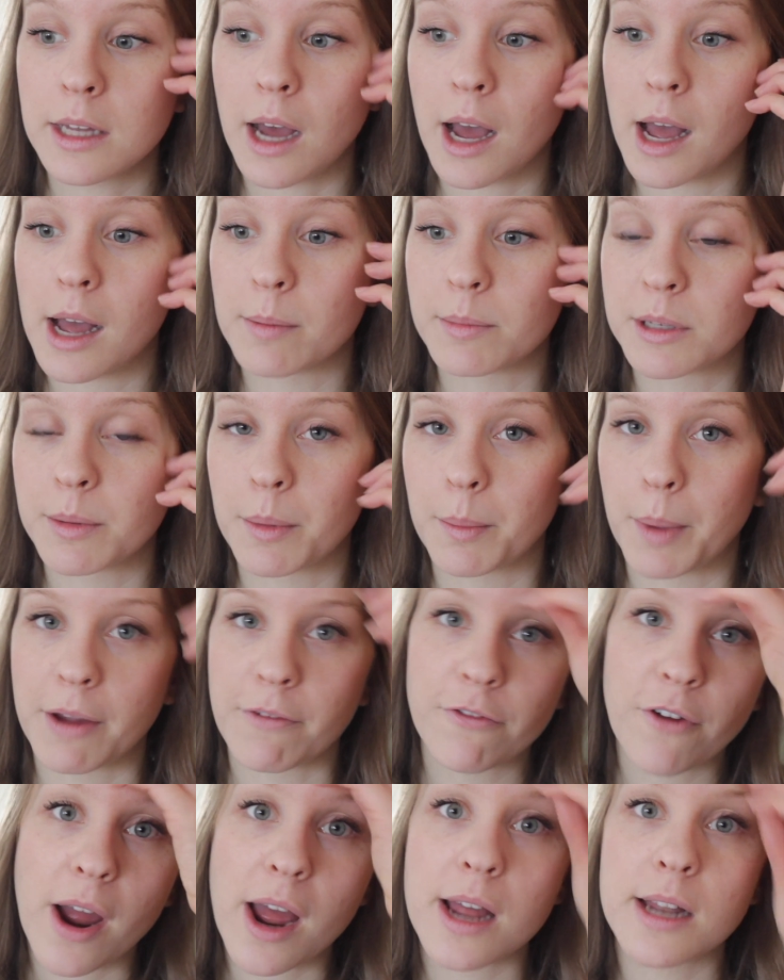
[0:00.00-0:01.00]
um, some of my
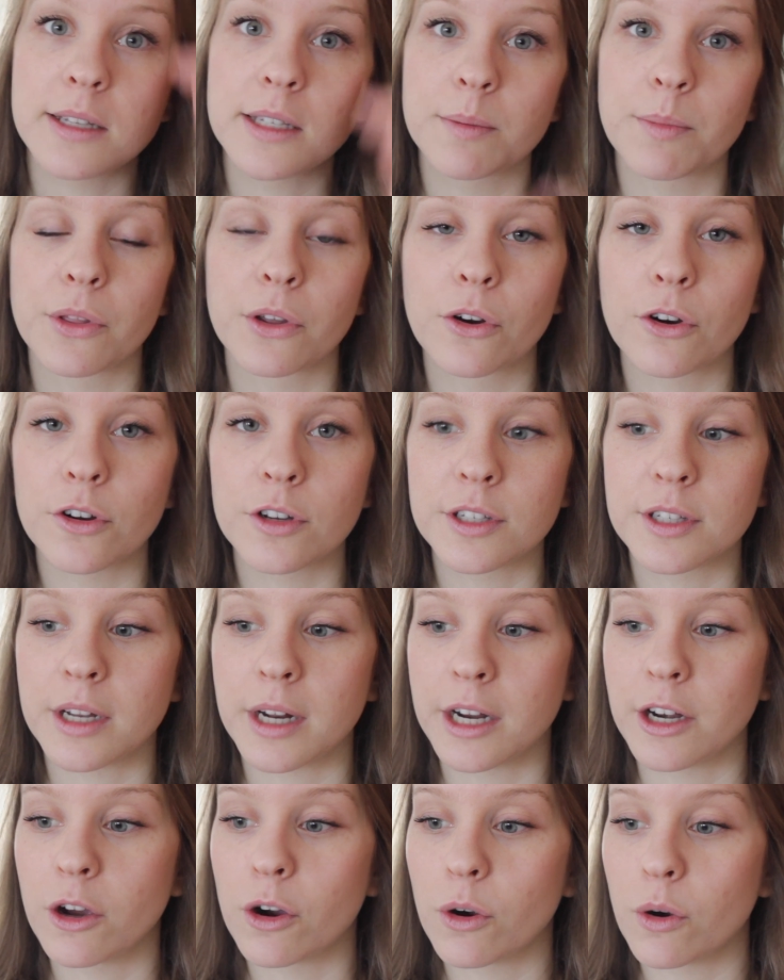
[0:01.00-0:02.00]
friends, some of the girls that
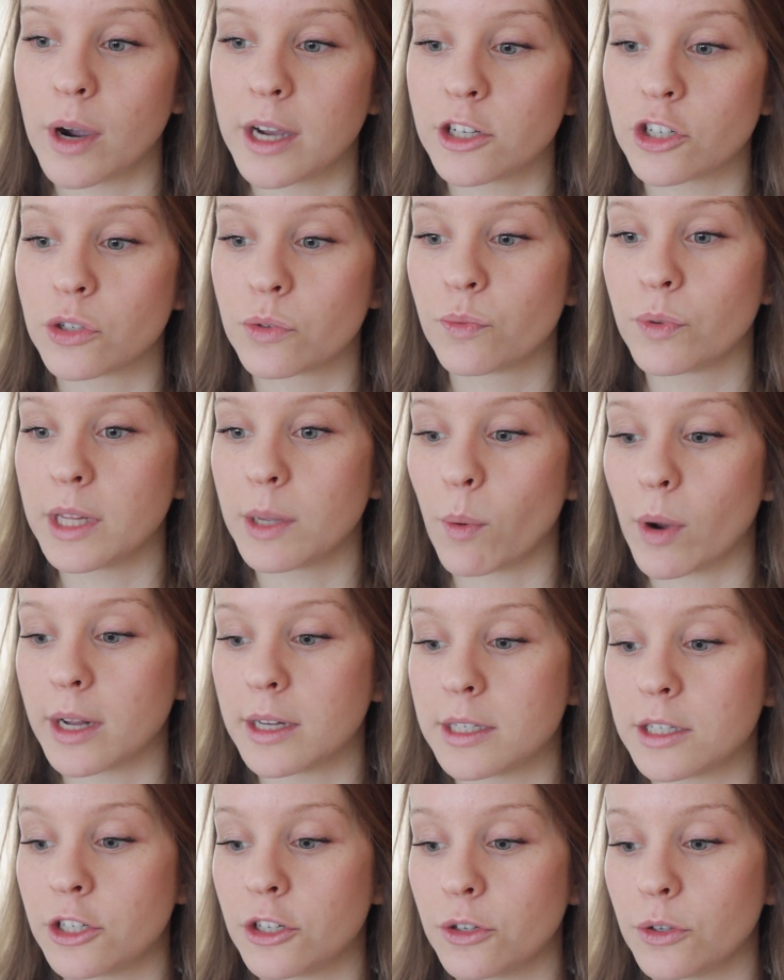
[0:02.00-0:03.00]
I know, I just really
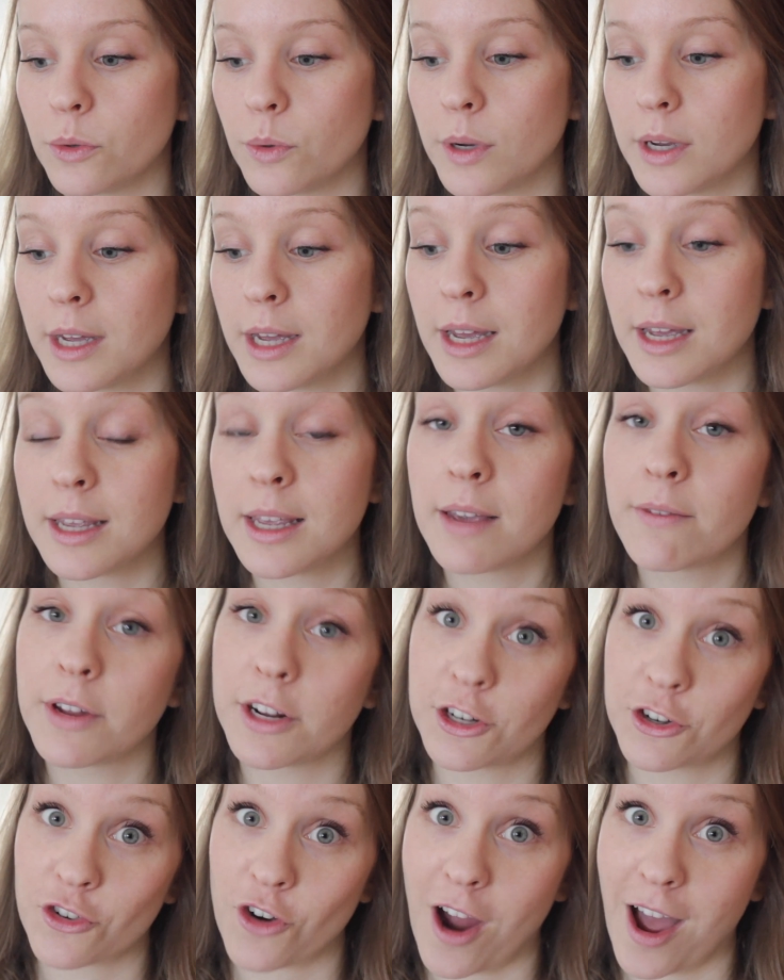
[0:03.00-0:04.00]
wanted to give
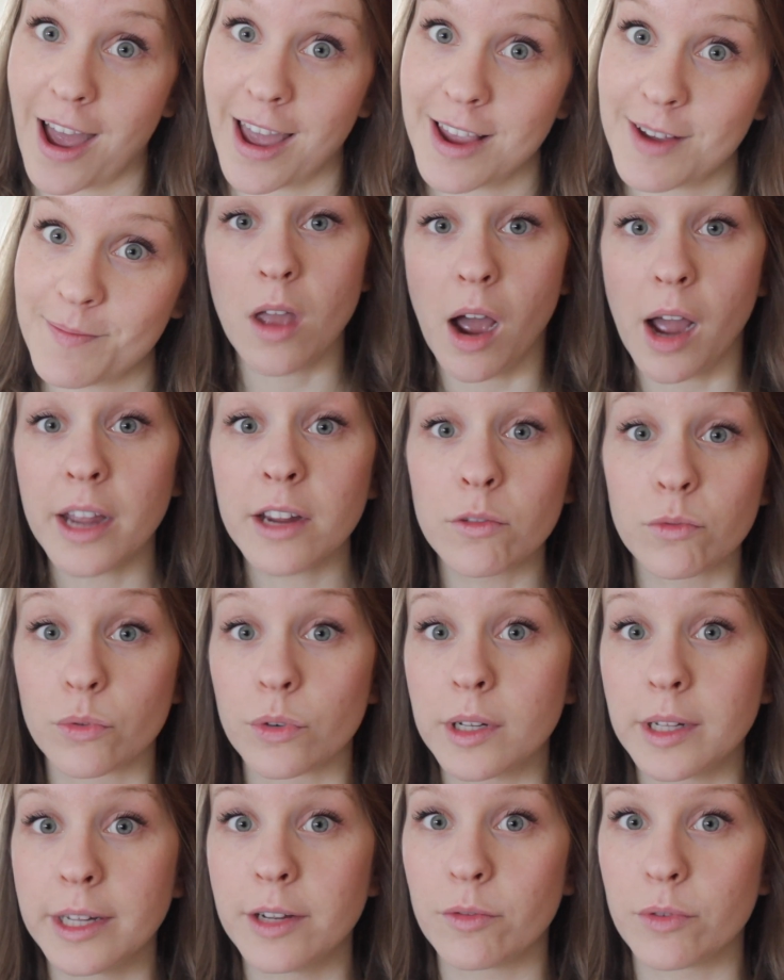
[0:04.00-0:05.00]
it a try. I
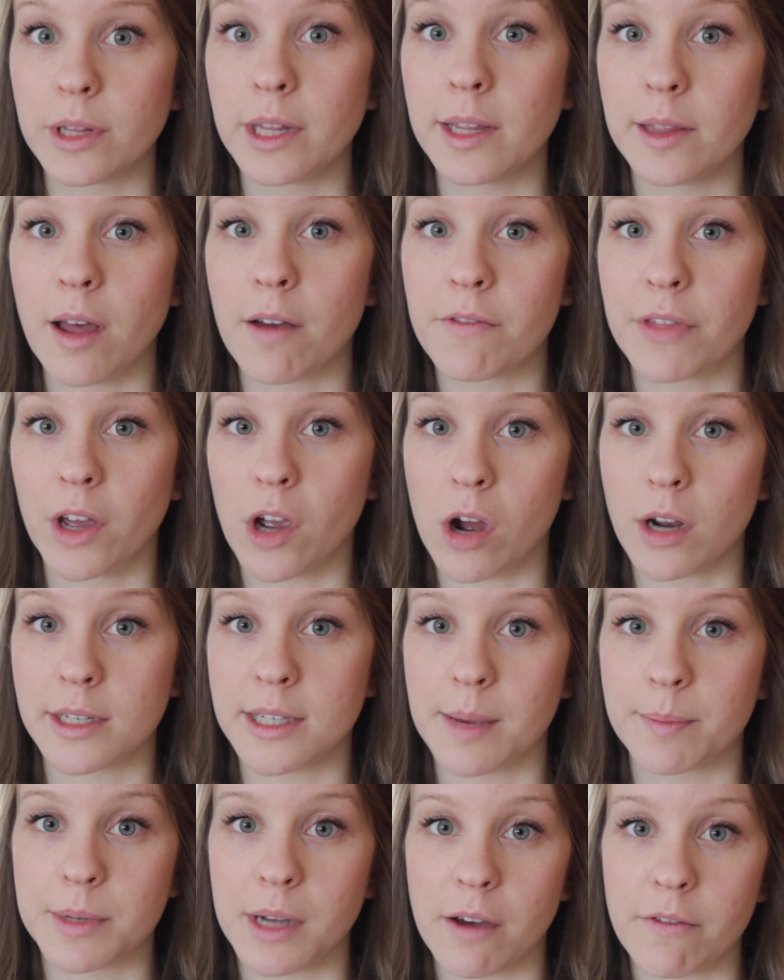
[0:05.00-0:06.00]
really, really love the
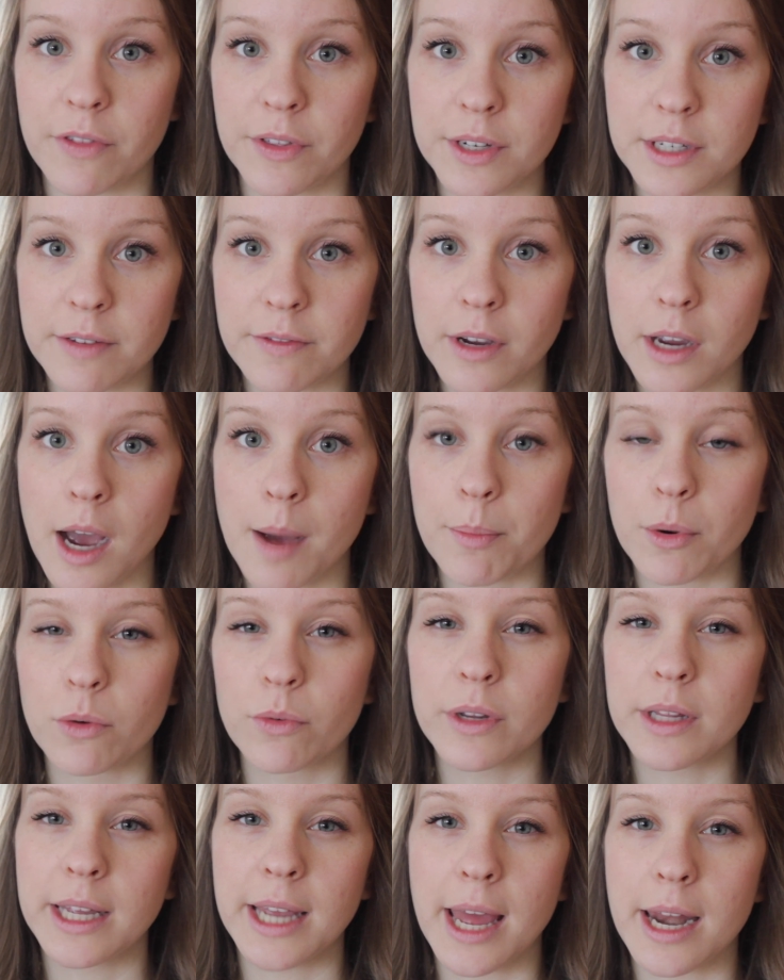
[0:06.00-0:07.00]
concept of the Diva Cup or
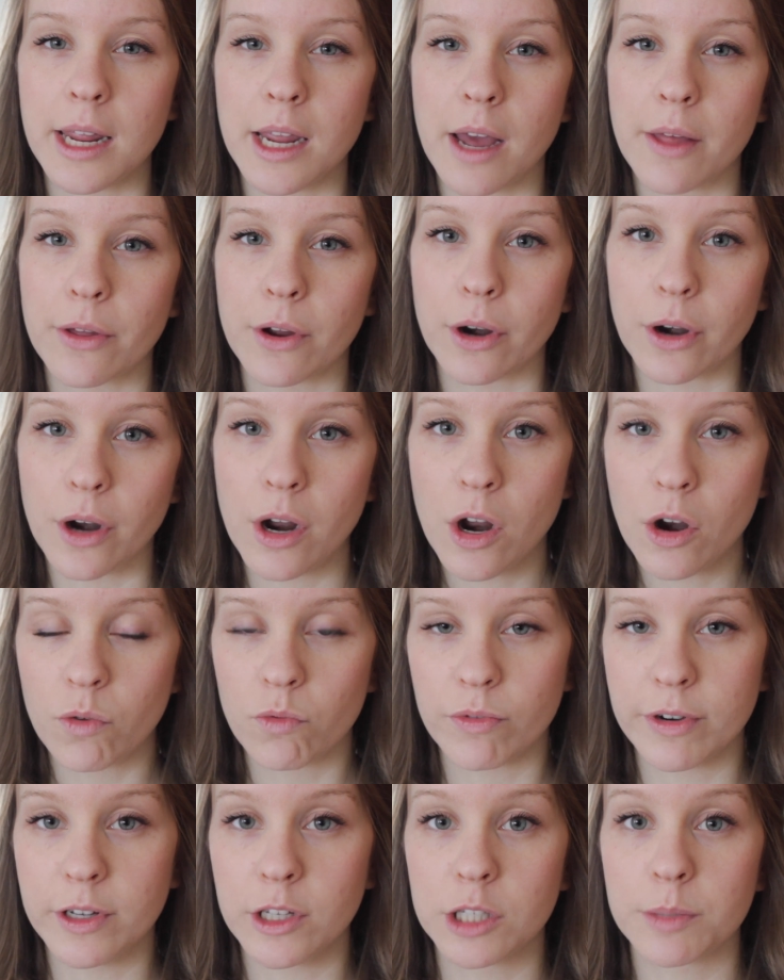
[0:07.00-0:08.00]
really any other
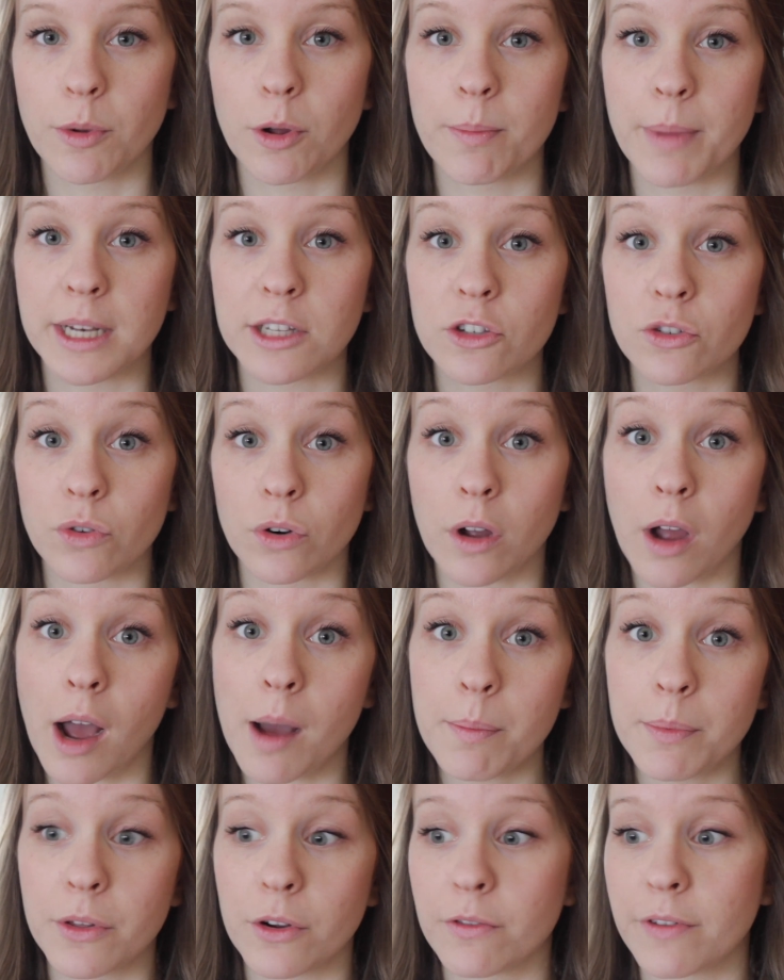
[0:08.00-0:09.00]
reusable menstrual
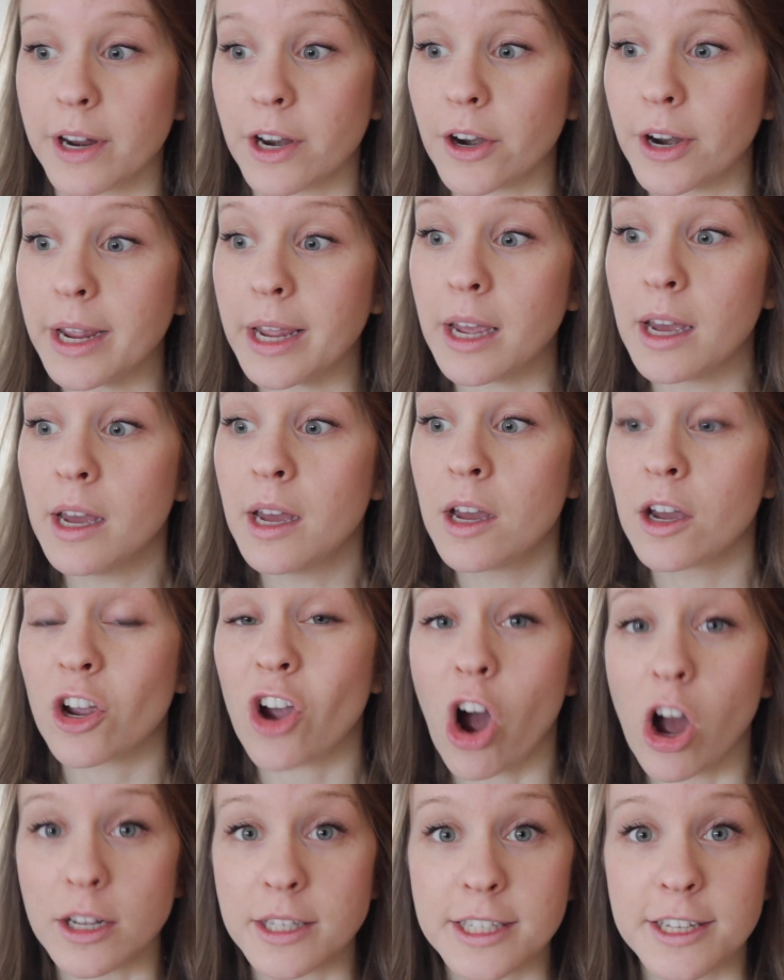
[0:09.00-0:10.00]
cup. They're very
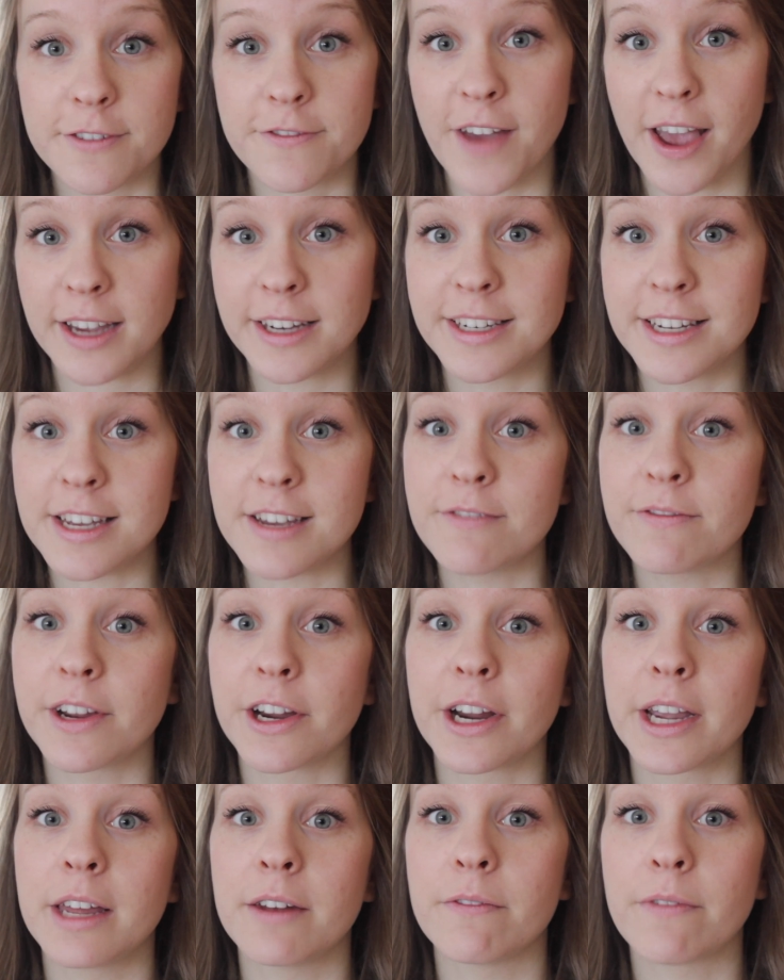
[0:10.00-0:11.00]
cost effective,
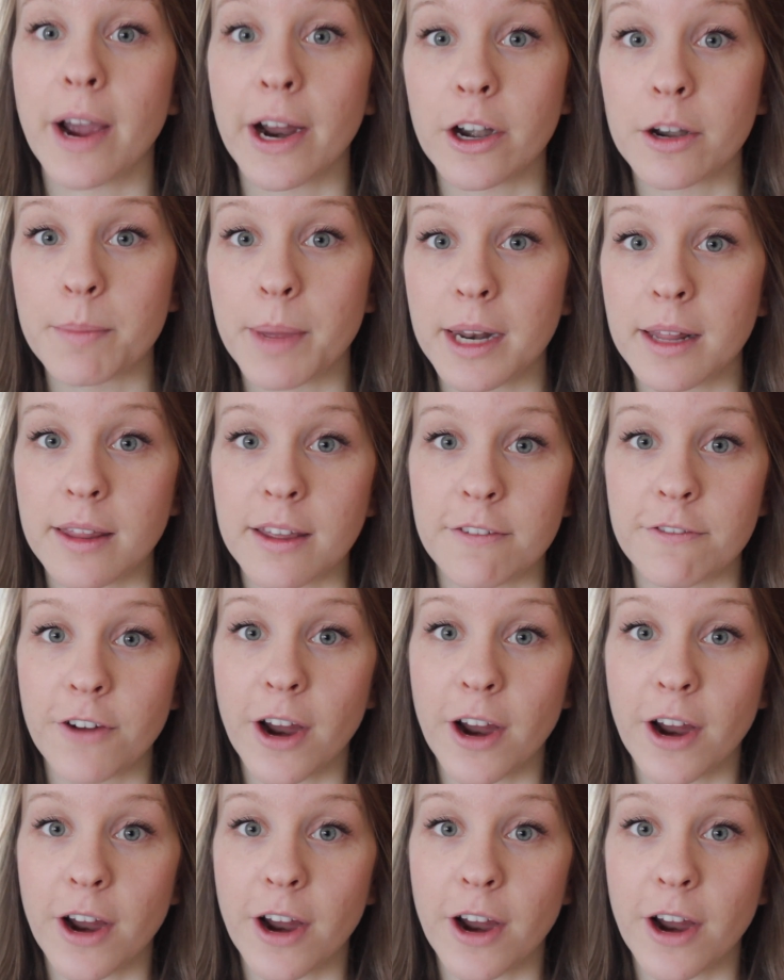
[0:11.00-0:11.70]
very environmentally